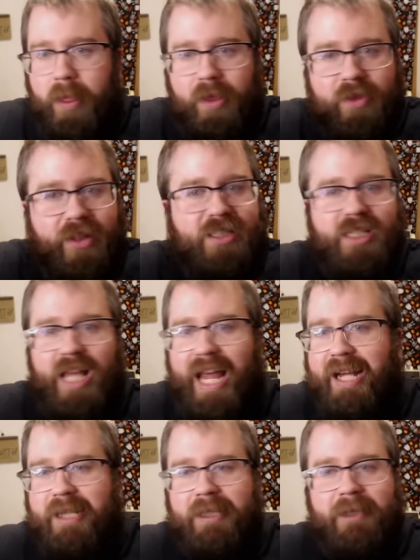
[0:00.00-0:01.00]
this
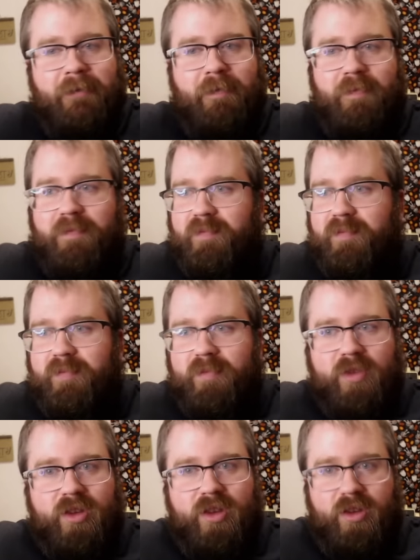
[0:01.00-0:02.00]
like
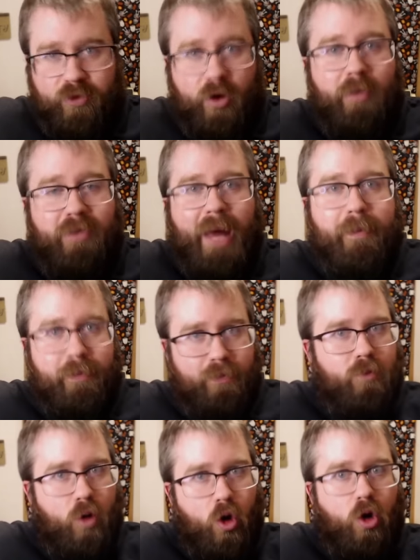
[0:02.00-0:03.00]
from that.
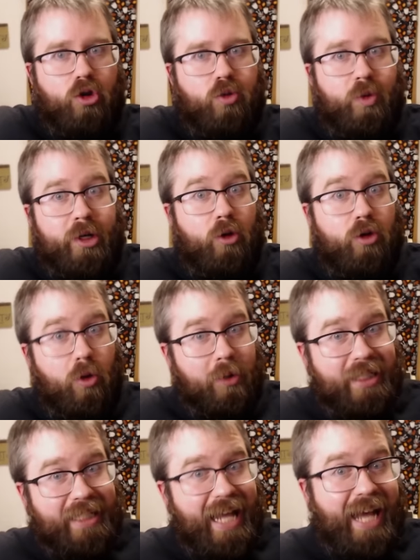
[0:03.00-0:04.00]
Earth, we don't know
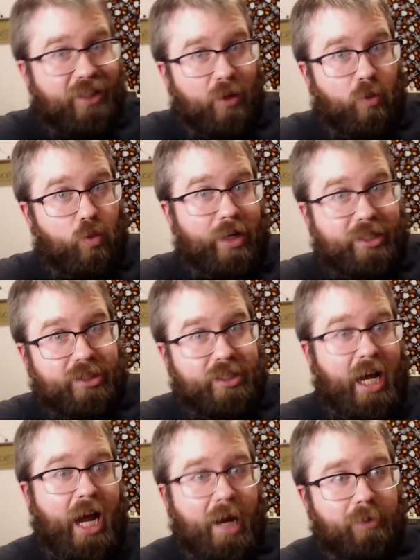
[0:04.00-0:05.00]
exactly which
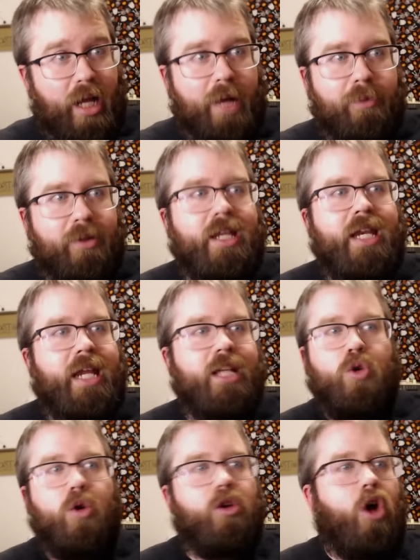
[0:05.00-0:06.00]
timeline, but then he's
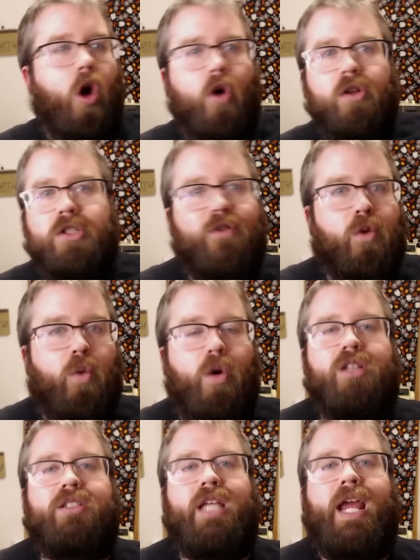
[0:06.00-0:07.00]
going to all these different
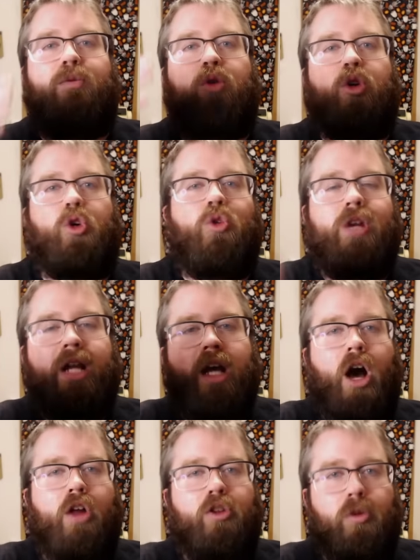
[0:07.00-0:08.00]
ones and recruiting
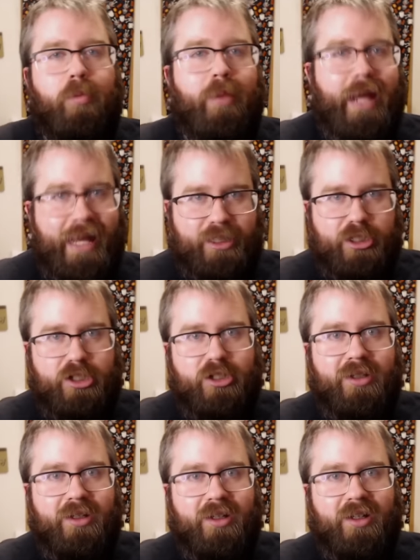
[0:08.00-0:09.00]
other Bens
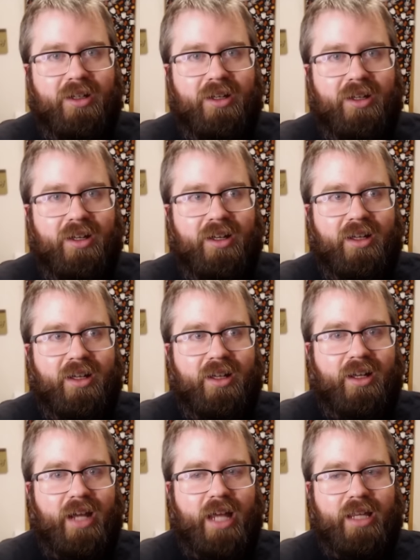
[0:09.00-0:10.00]

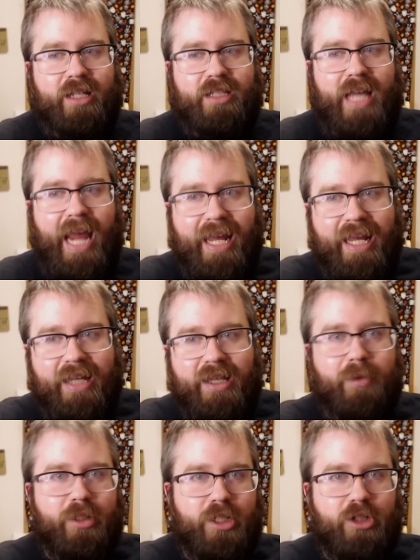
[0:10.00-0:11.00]
and like taking
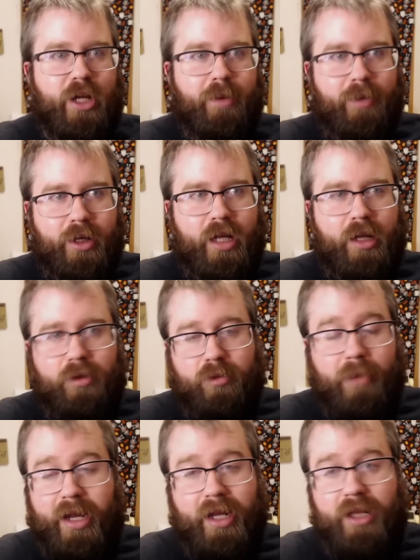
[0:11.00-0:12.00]
them essentially and, and
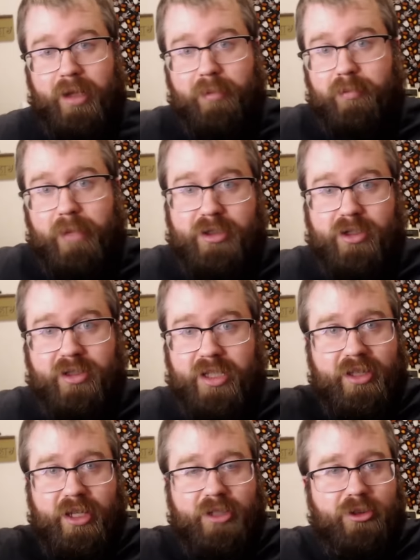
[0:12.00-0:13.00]
making them basically
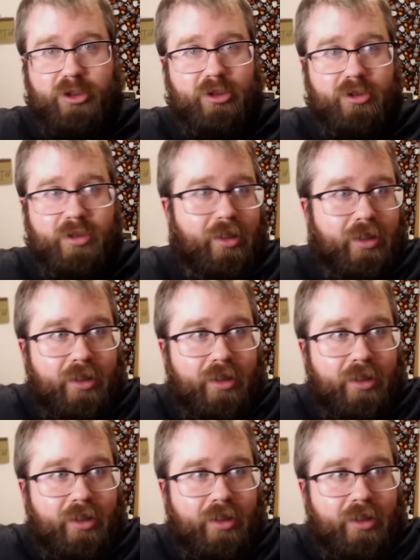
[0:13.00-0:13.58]
these just